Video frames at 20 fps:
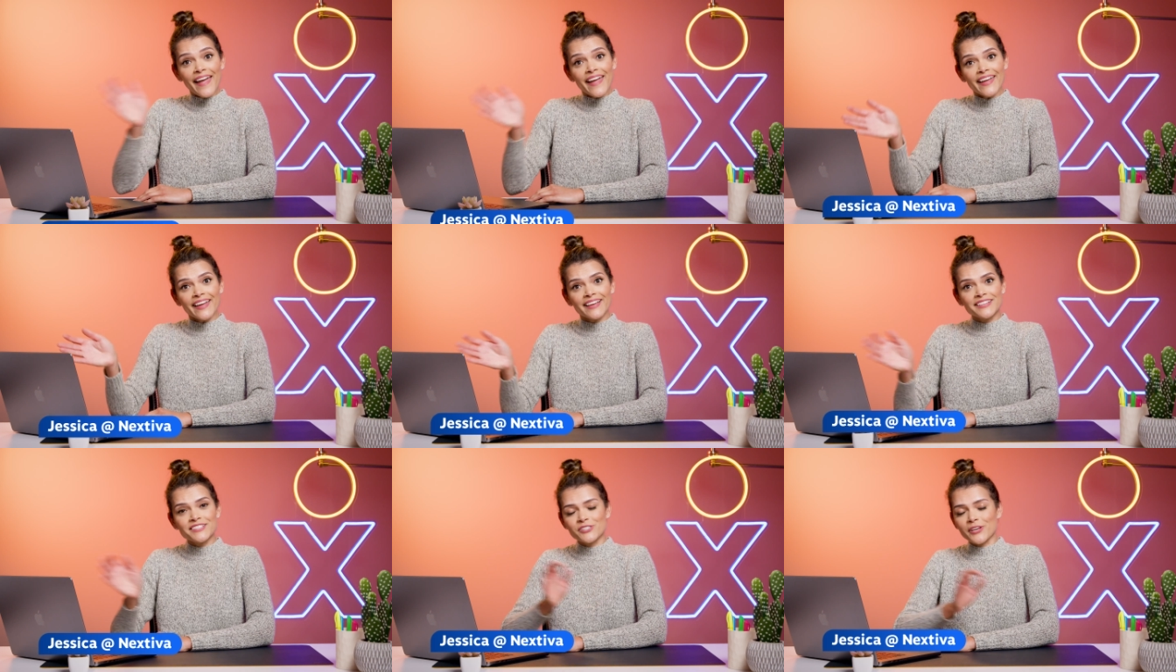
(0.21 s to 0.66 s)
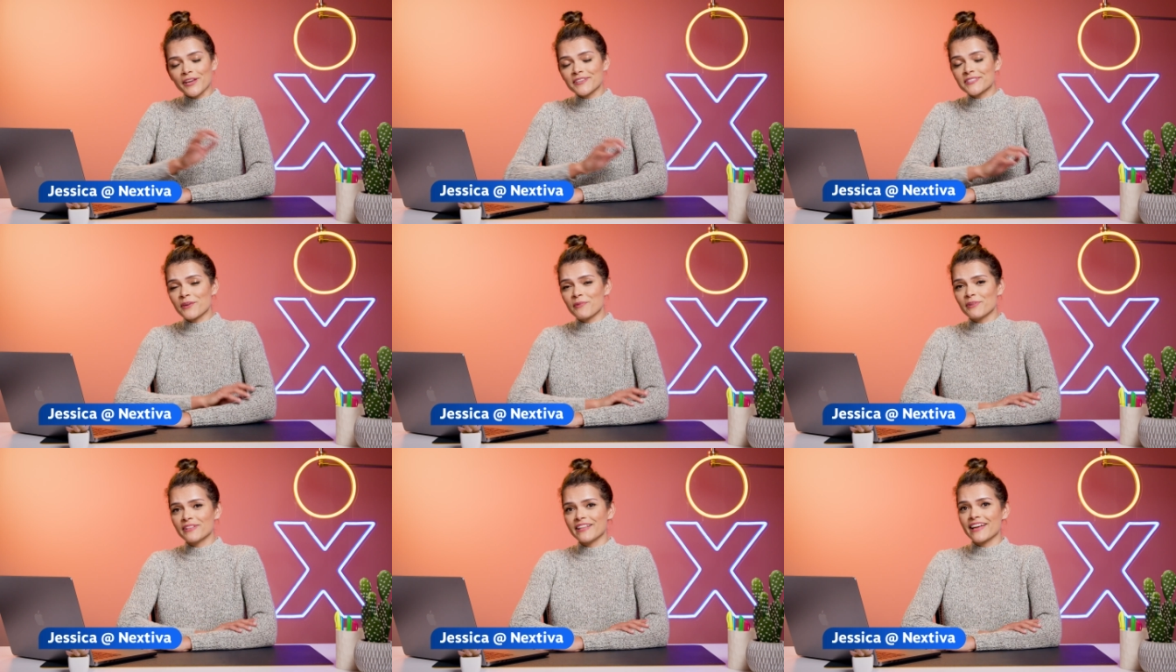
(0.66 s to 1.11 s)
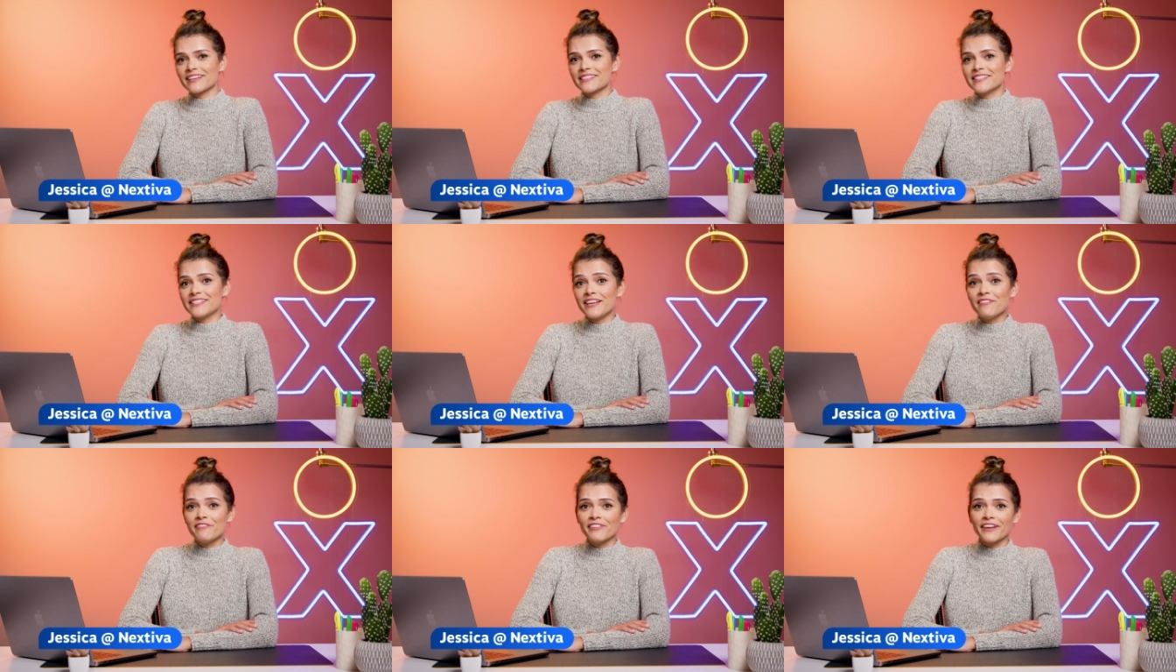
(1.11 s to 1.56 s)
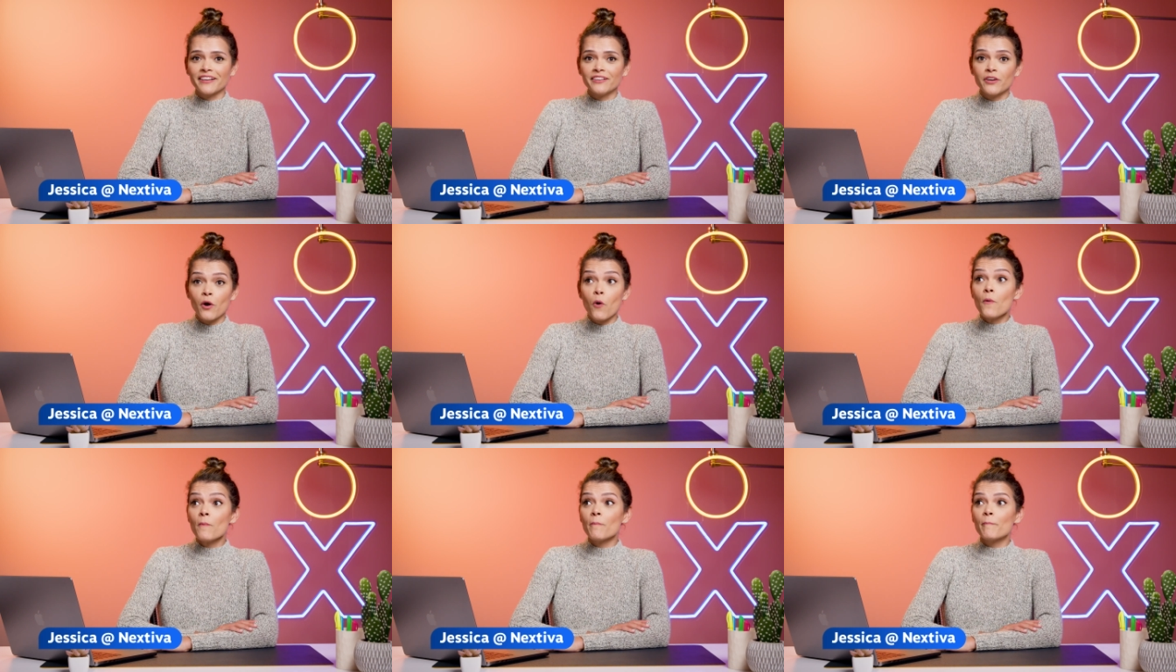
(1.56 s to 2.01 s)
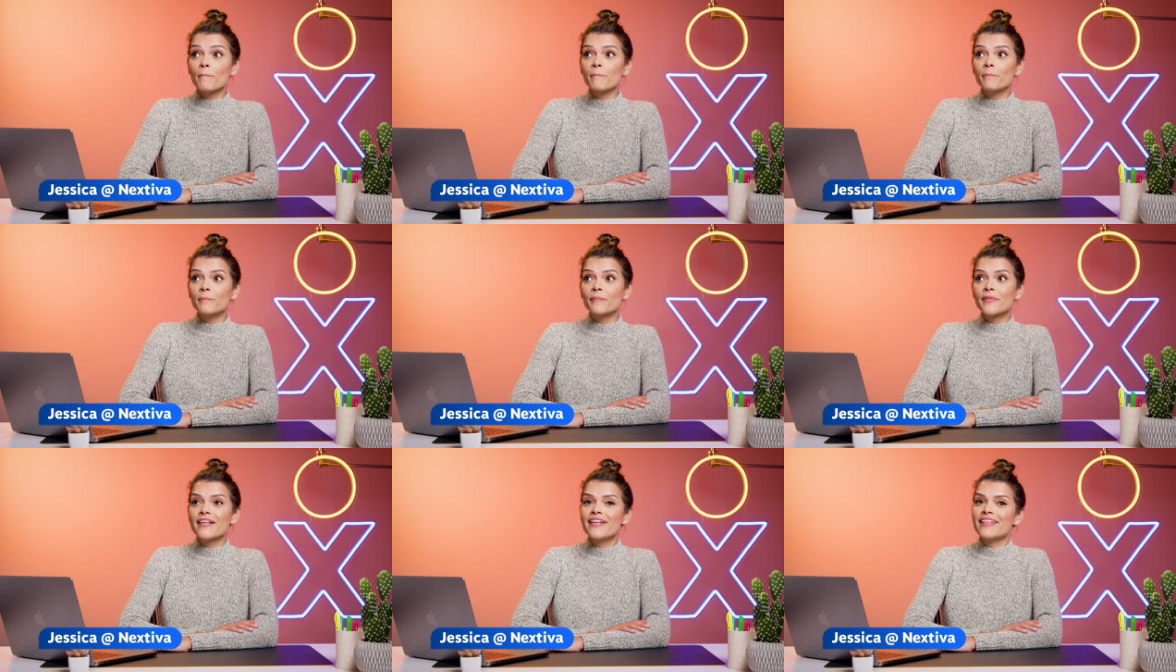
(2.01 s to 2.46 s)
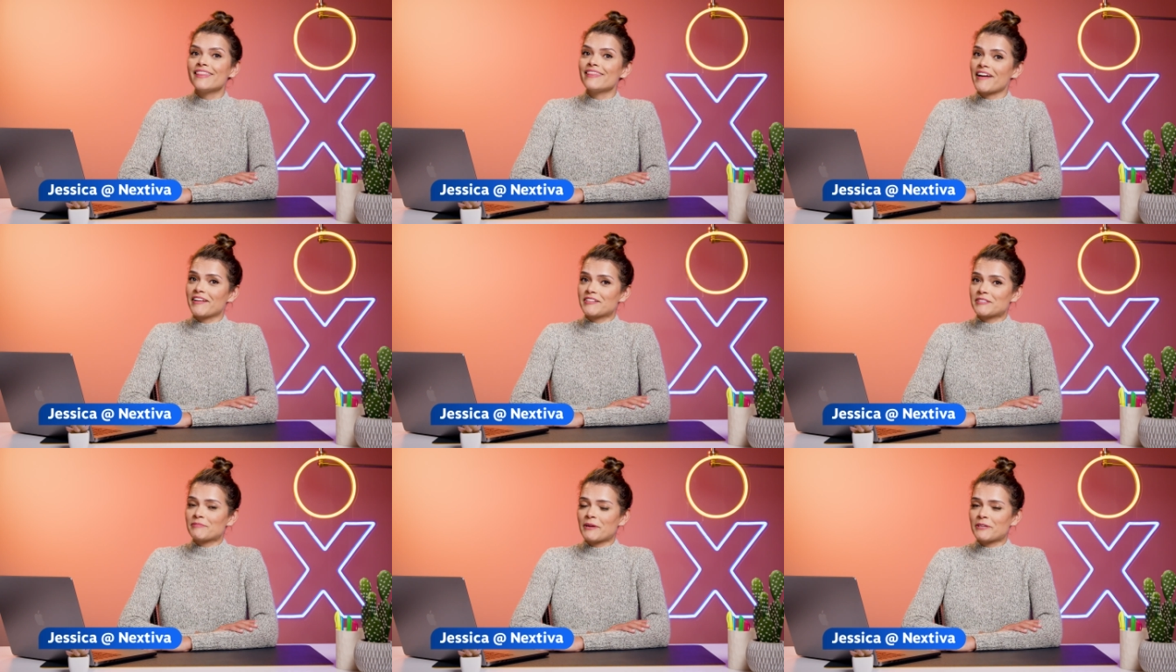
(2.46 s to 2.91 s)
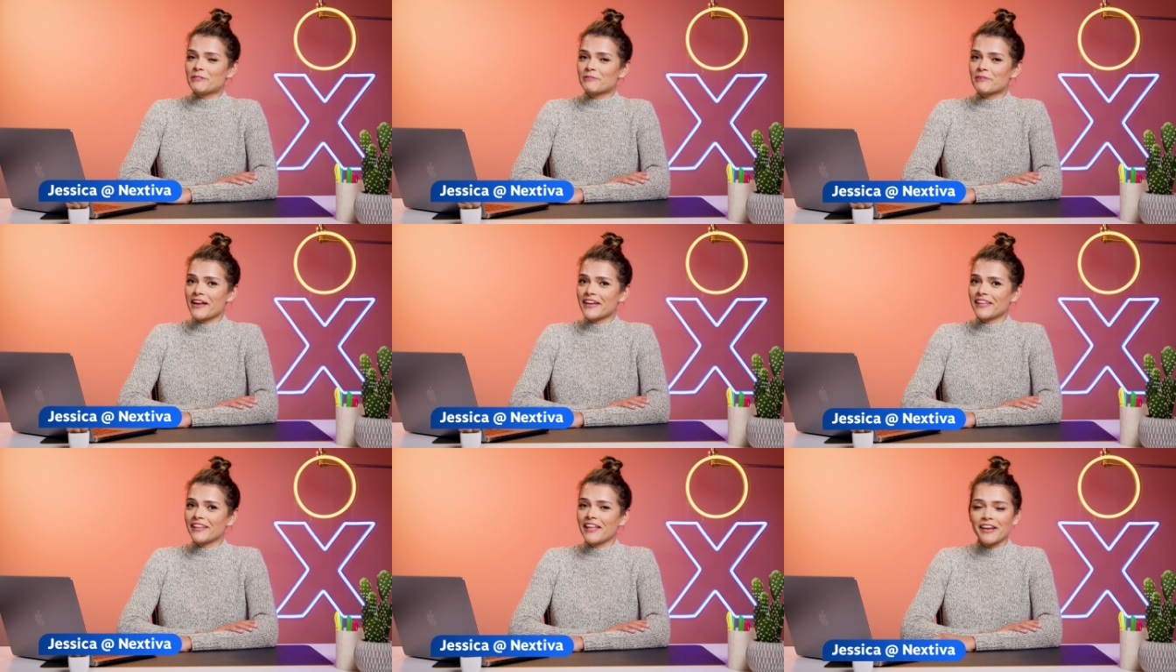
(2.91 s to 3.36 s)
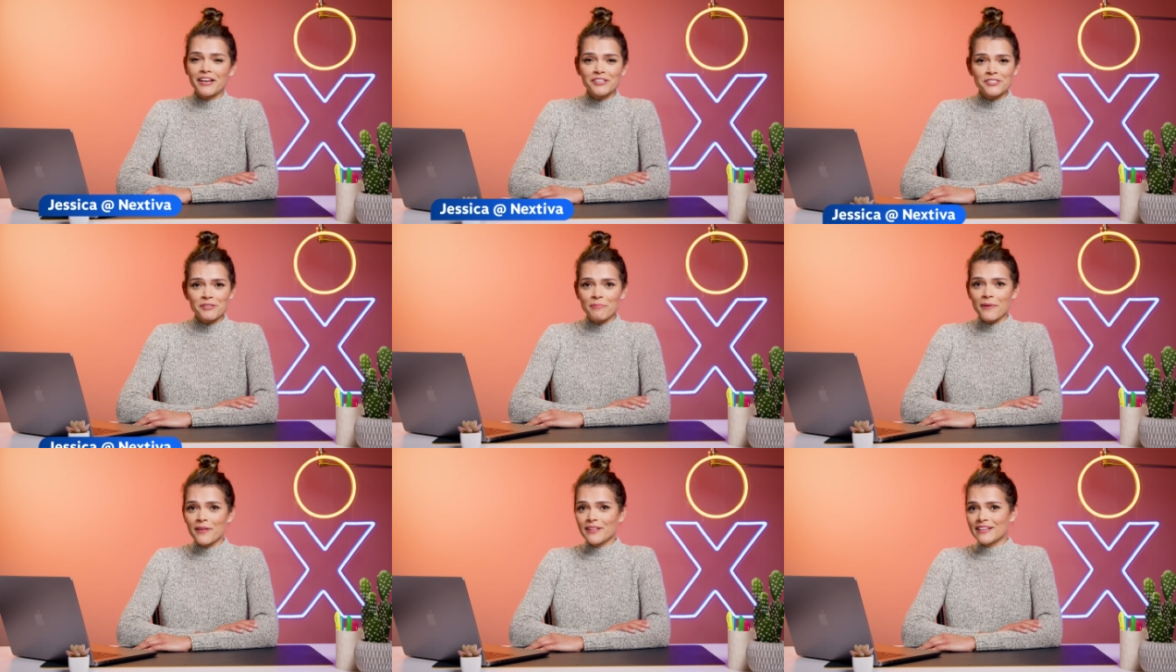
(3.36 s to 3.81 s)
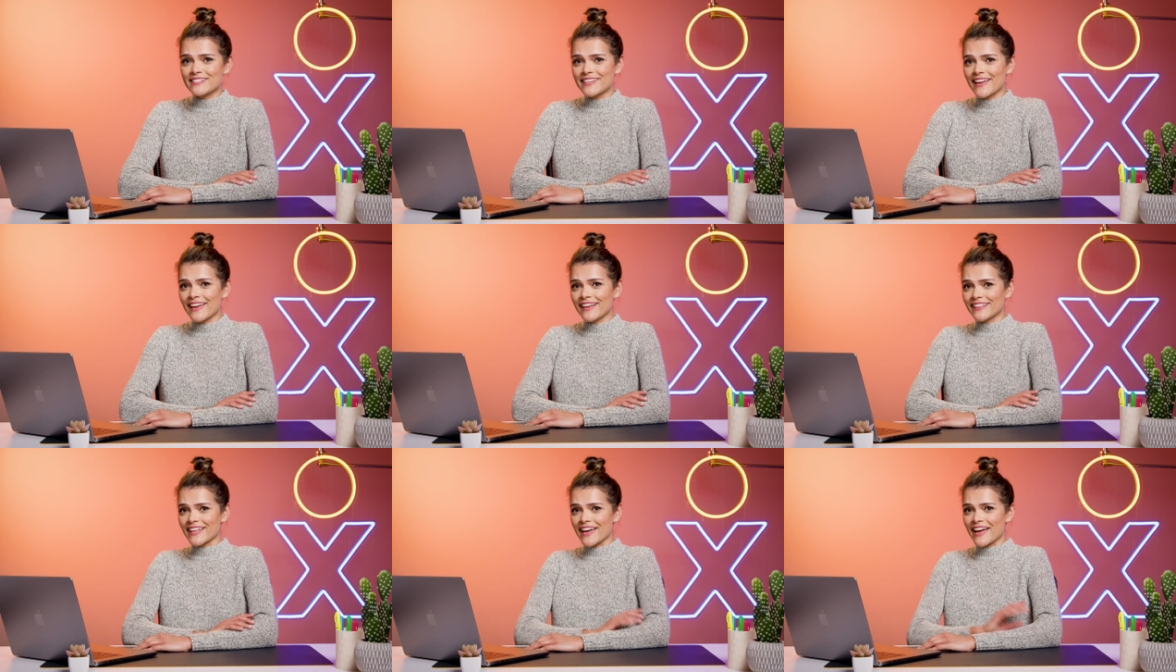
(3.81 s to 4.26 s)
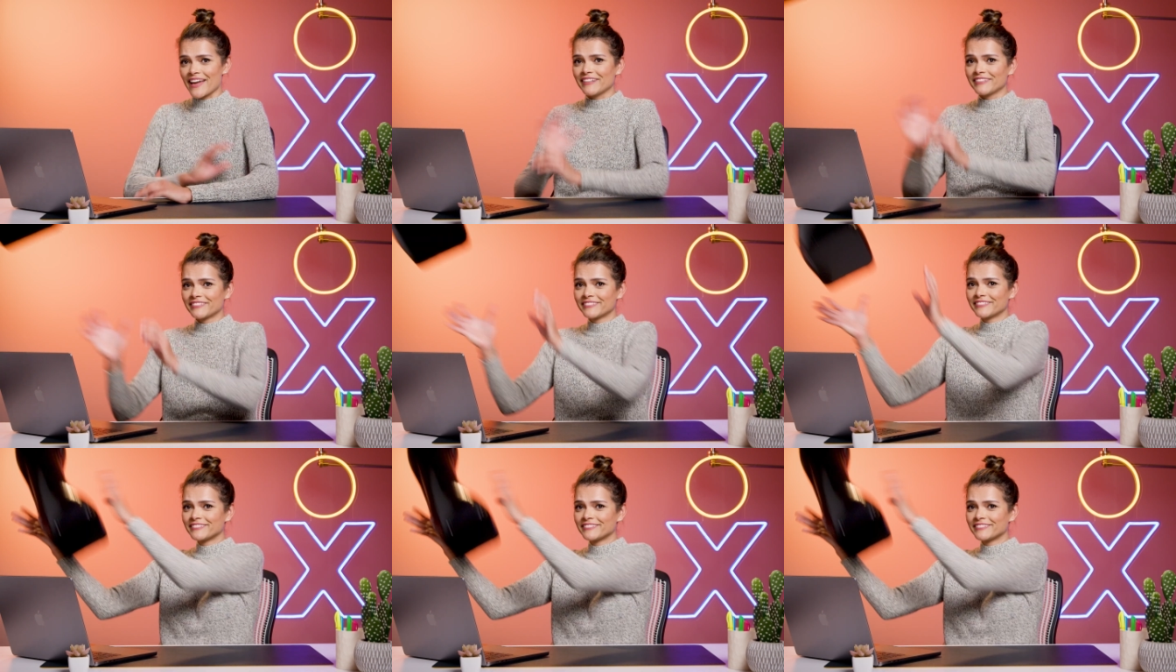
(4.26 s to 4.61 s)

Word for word: Hey, it's Jessica with Nextiva. Oh, that's my direct line. I should probably take that.